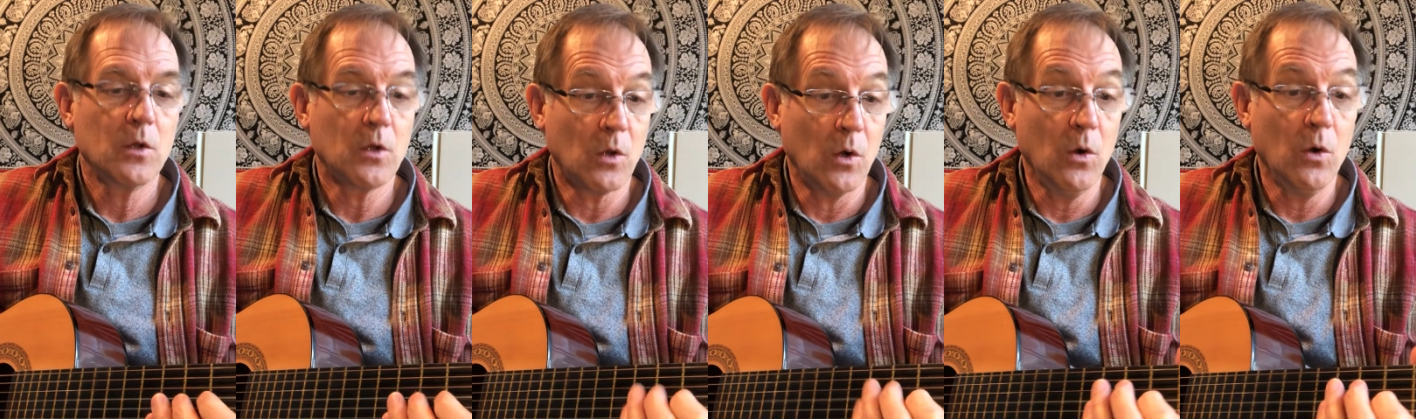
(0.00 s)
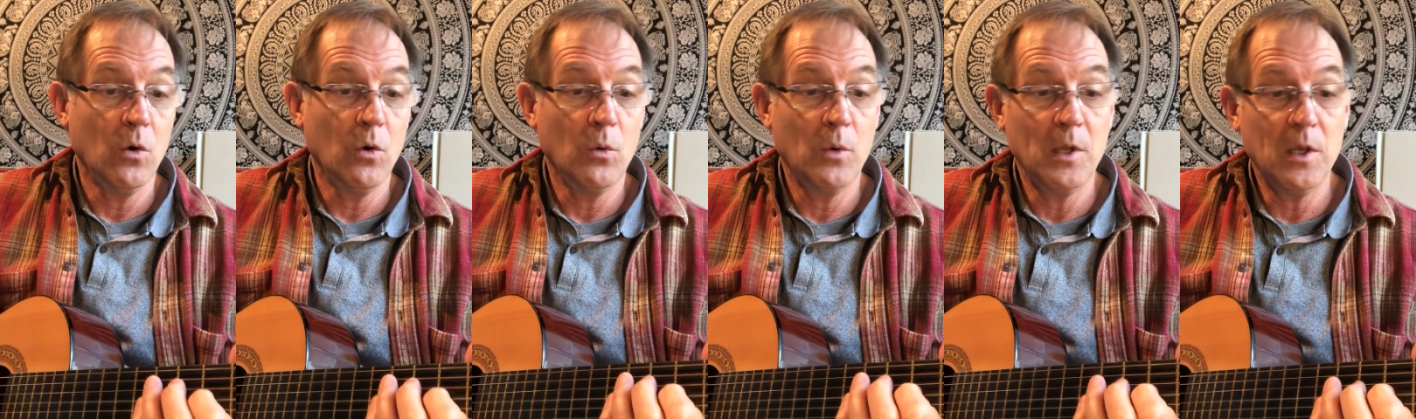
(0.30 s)

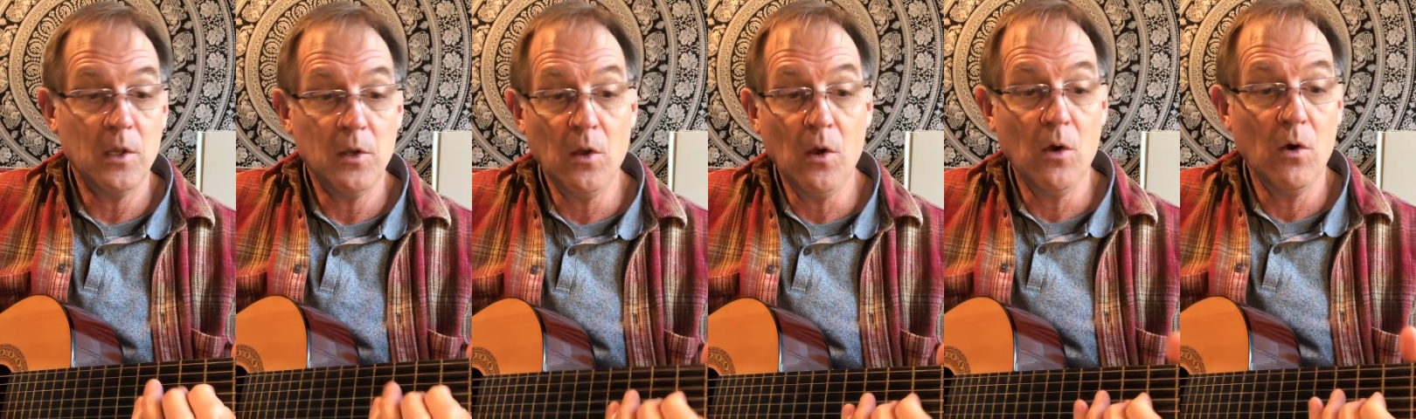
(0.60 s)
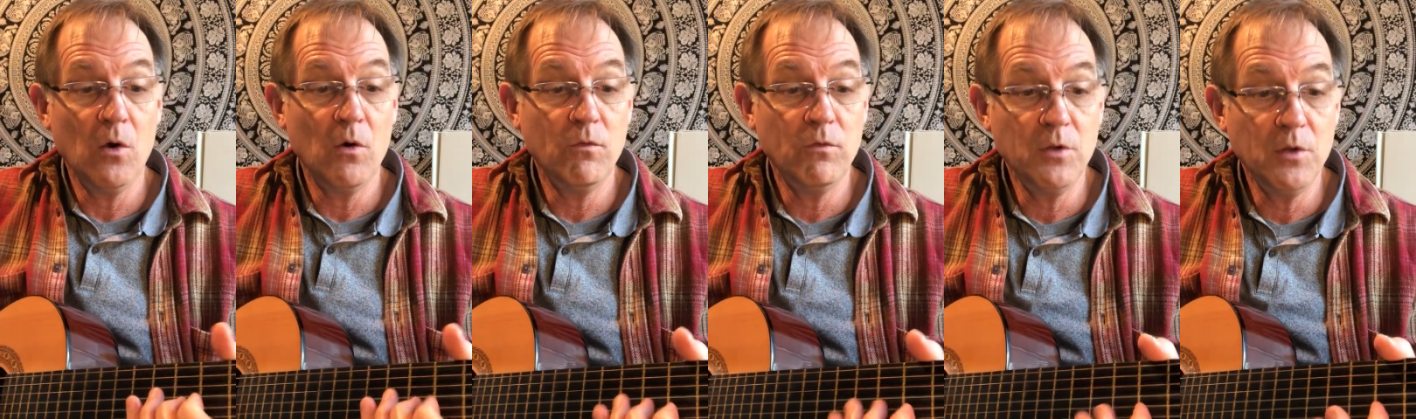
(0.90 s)
going
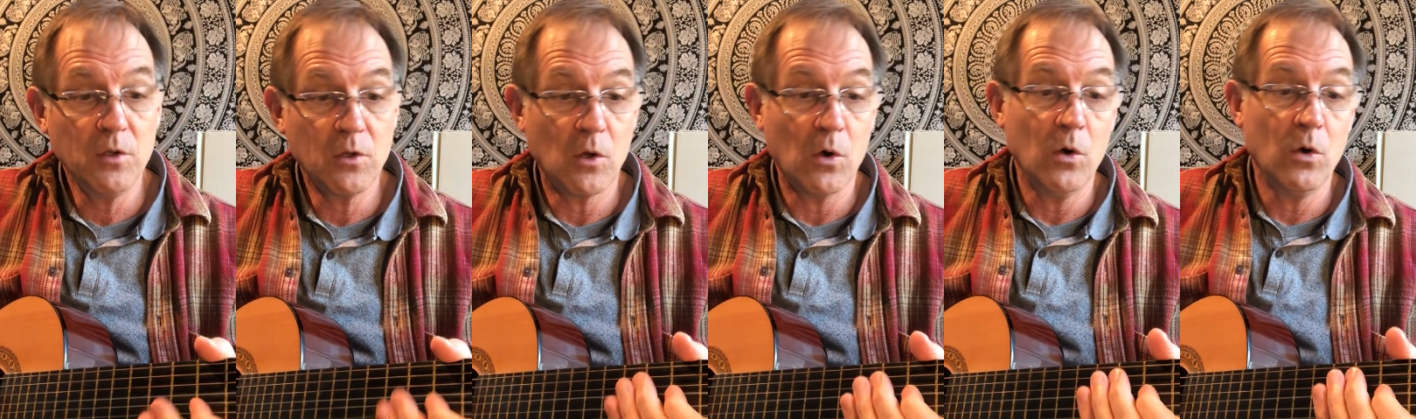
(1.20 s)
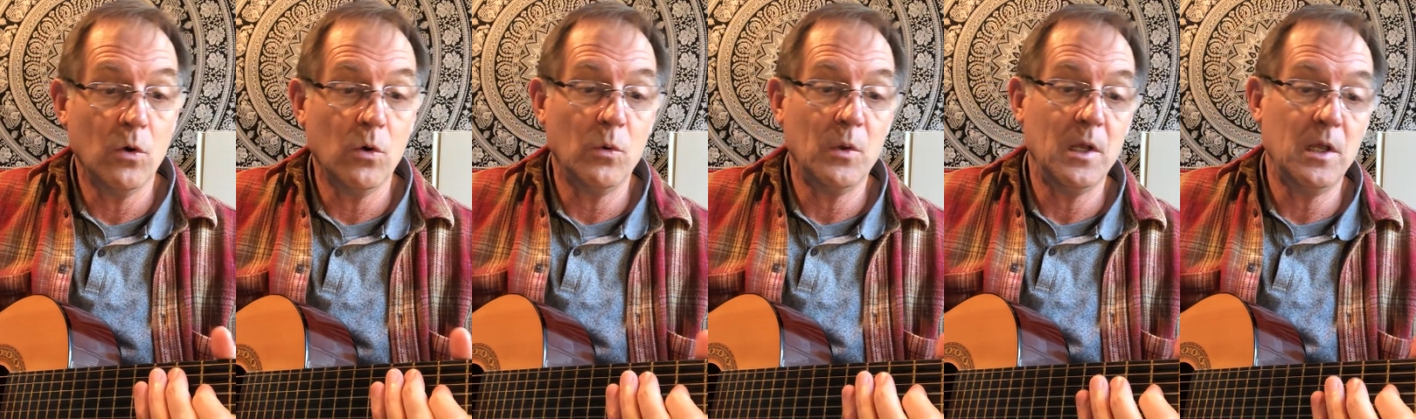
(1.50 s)
over,
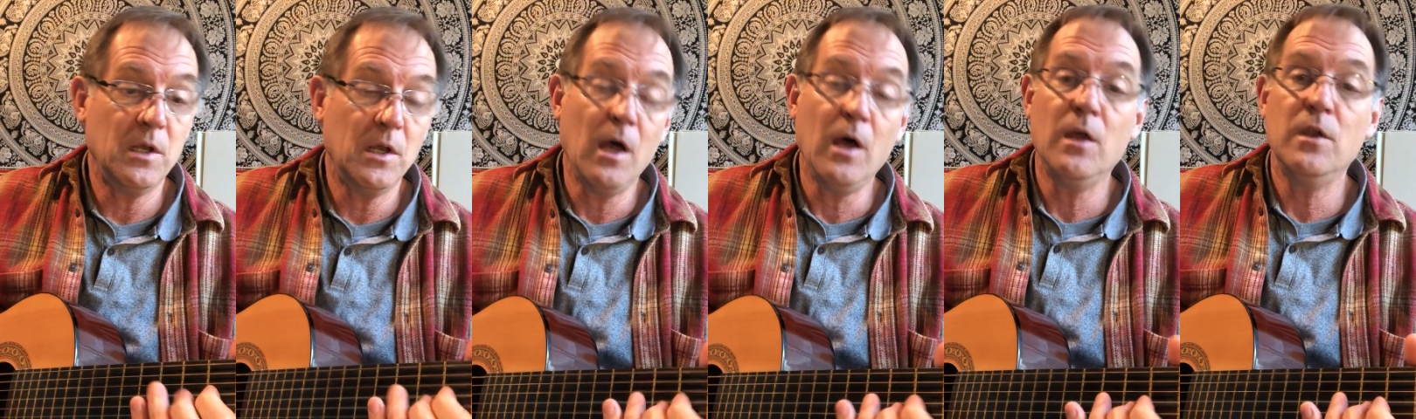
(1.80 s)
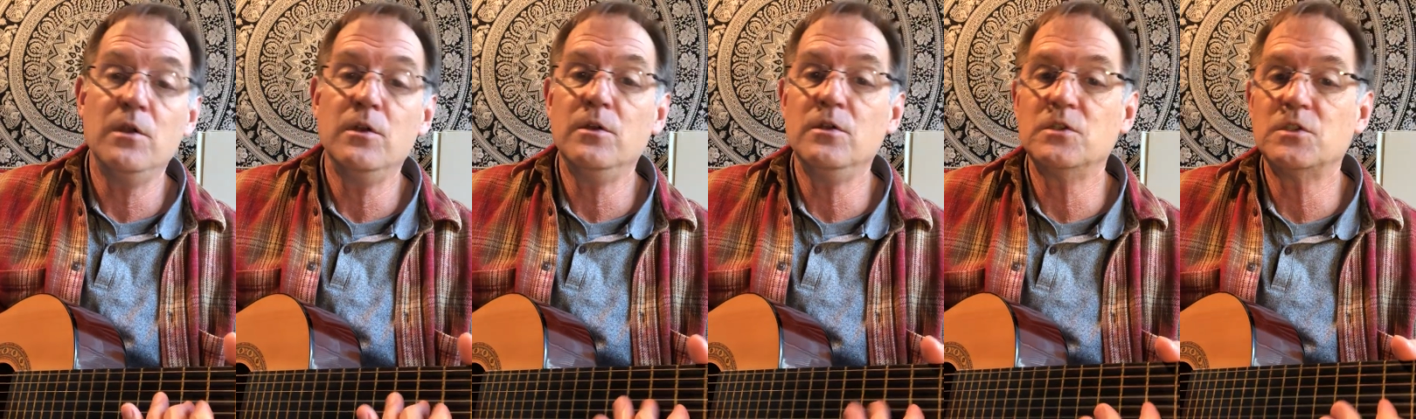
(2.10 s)
going under,